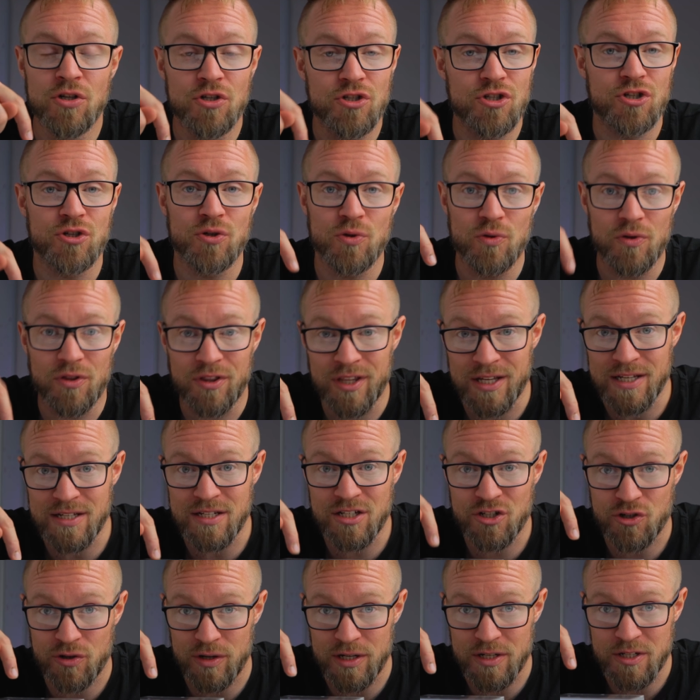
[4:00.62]
to
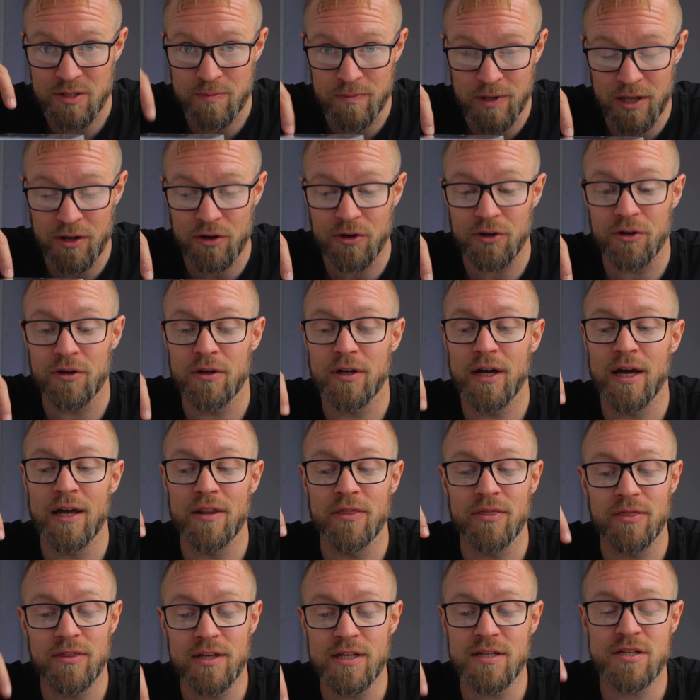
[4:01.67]
this transmitter,
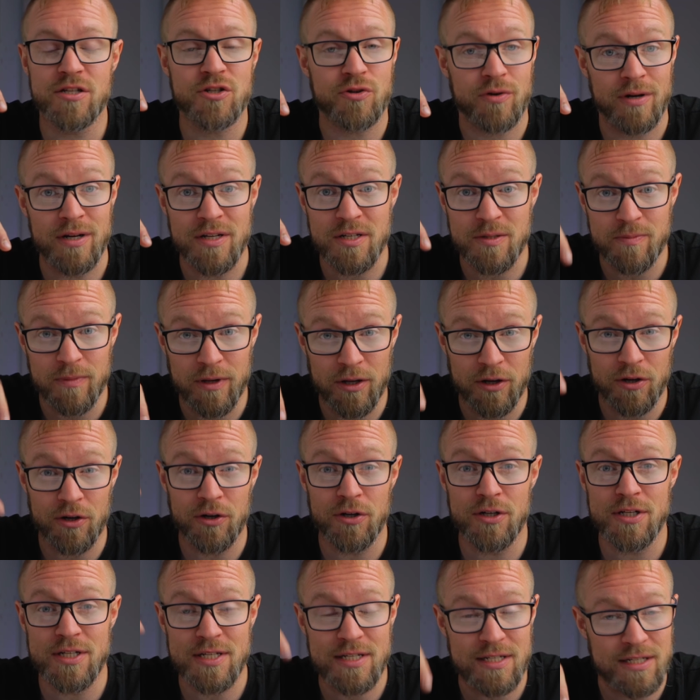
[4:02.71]
and this
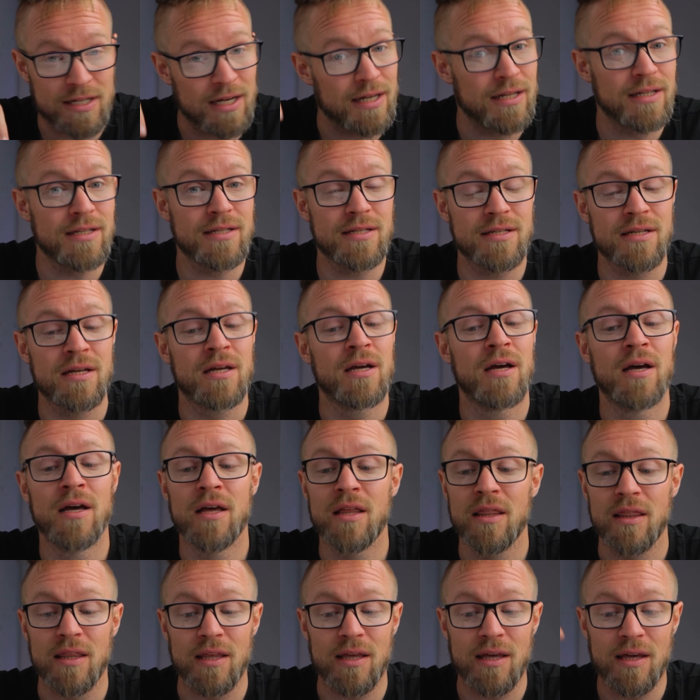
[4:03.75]
transmitter sends
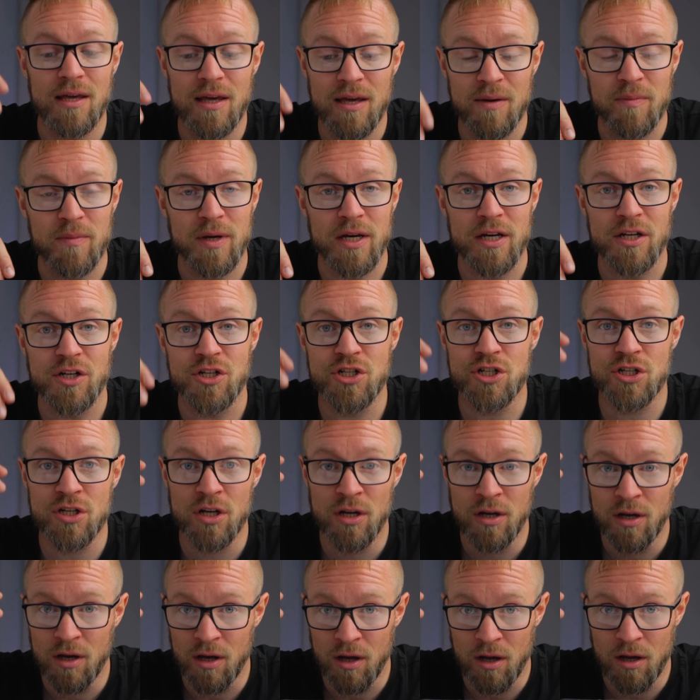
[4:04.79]
the image
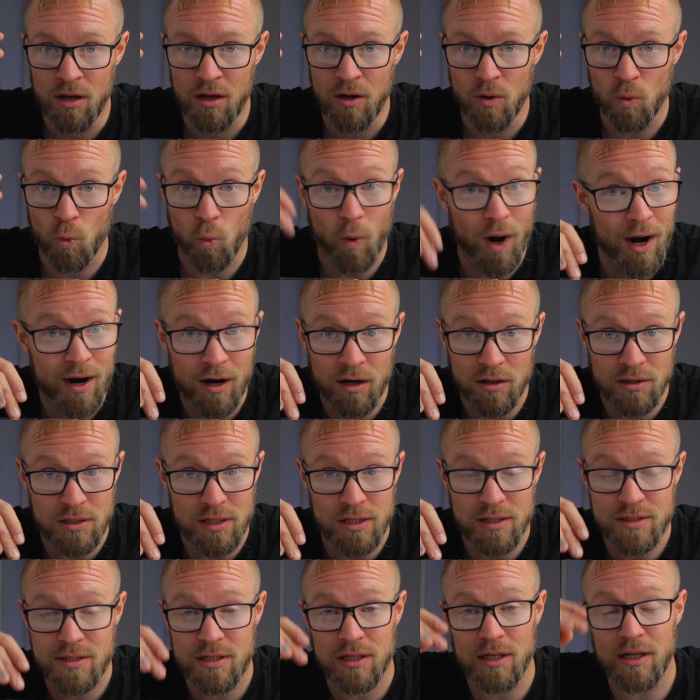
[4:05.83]

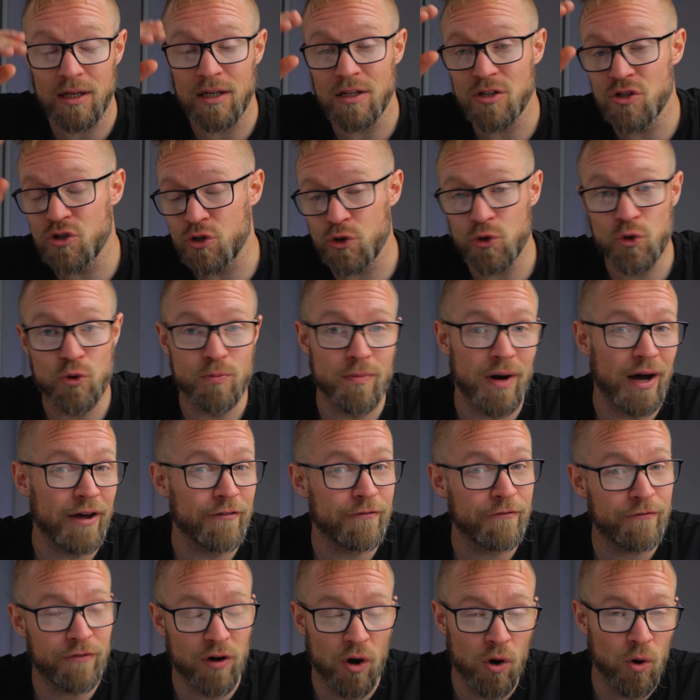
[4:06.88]
wirelessly to my
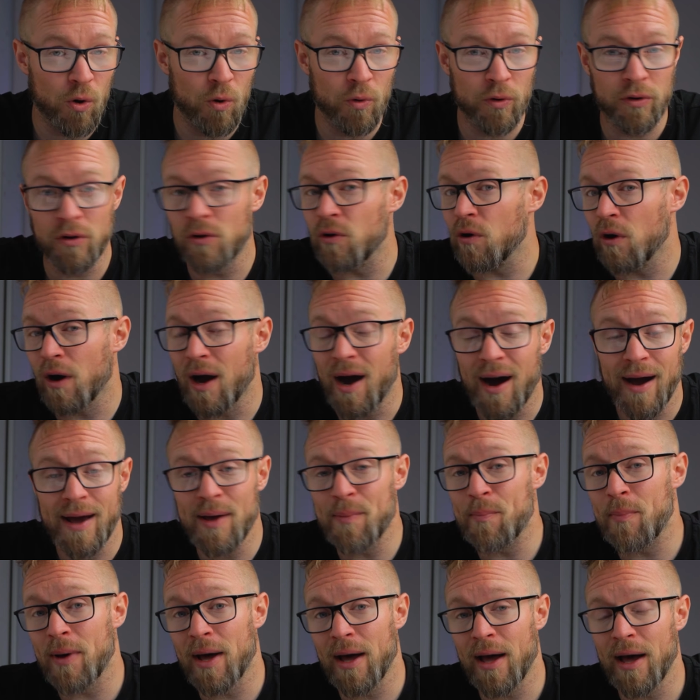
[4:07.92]
phone or
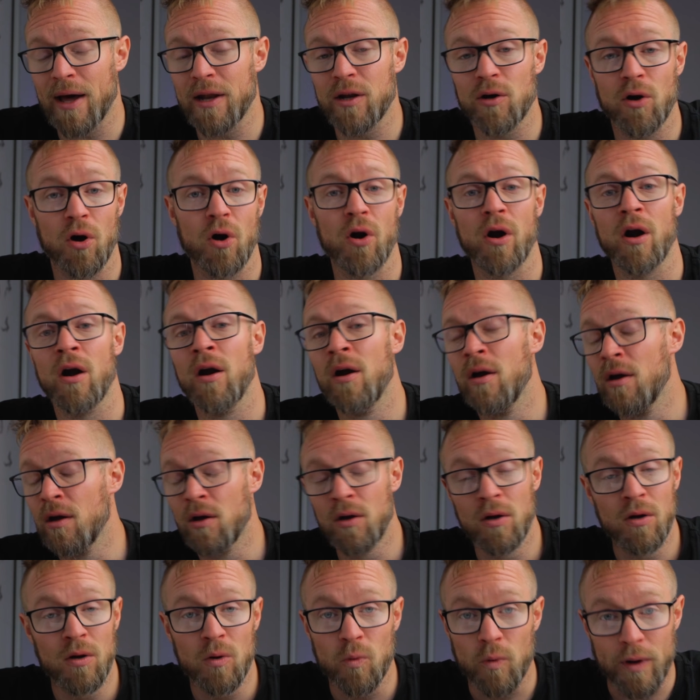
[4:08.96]
iPad or
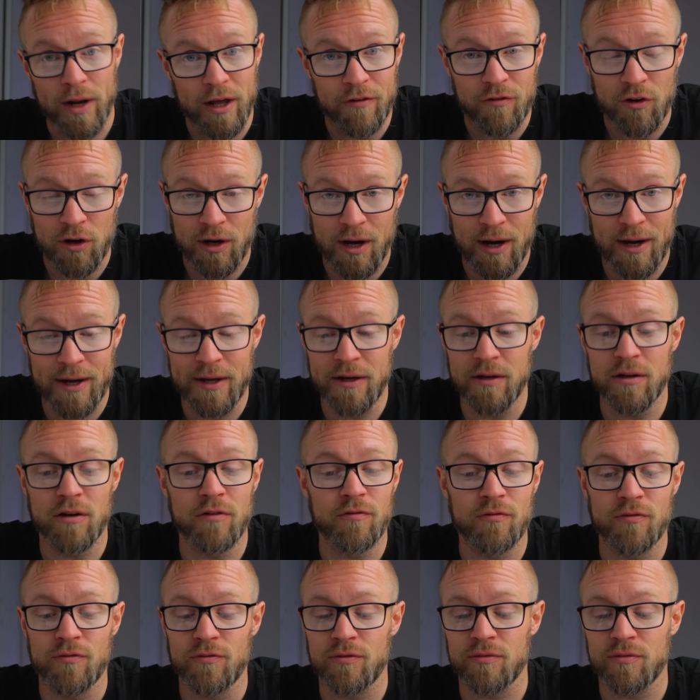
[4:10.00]
whatever kind of